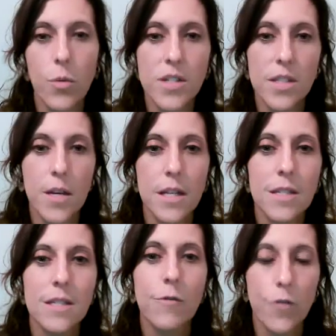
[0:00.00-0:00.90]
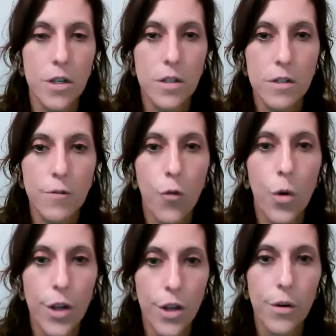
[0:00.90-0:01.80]
was the biggest difference
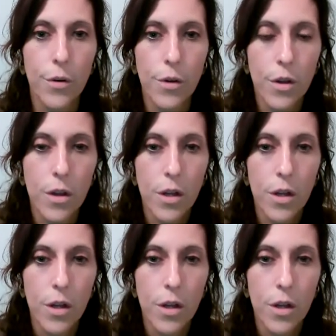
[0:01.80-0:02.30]
for you?